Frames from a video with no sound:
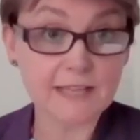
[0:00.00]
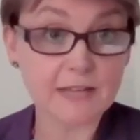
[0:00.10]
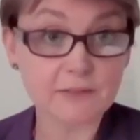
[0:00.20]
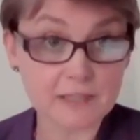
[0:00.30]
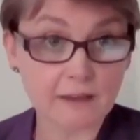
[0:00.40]

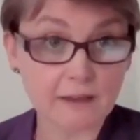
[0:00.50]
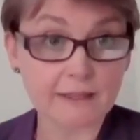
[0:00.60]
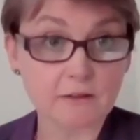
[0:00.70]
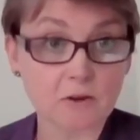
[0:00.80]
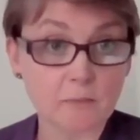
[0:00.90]
David
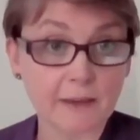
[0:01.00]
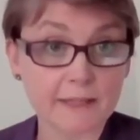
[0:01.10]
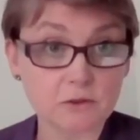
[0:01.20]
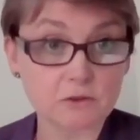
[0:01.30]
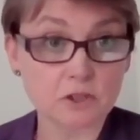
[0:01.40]
Icke on my
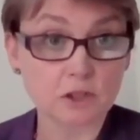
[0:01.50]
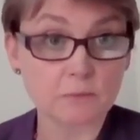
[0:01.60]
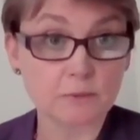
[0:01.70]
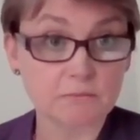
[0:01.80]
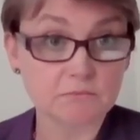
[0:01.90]

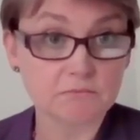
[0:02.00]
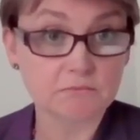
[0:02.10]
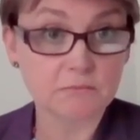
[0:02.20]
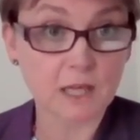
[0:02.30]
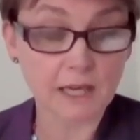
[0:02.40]
YouTube
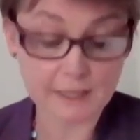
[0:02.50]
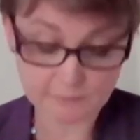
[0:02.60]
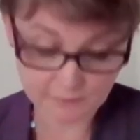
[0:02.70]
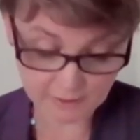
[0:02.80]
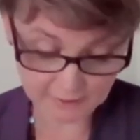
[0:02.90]

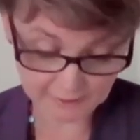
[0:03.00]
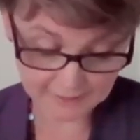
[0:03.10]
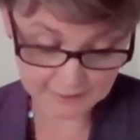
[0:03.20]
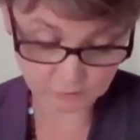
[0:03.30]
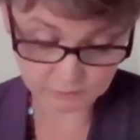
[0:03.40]

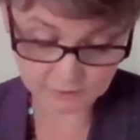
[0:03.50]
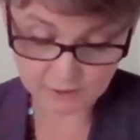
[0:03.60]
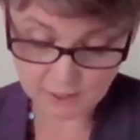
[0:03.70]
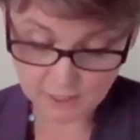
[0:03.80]
account.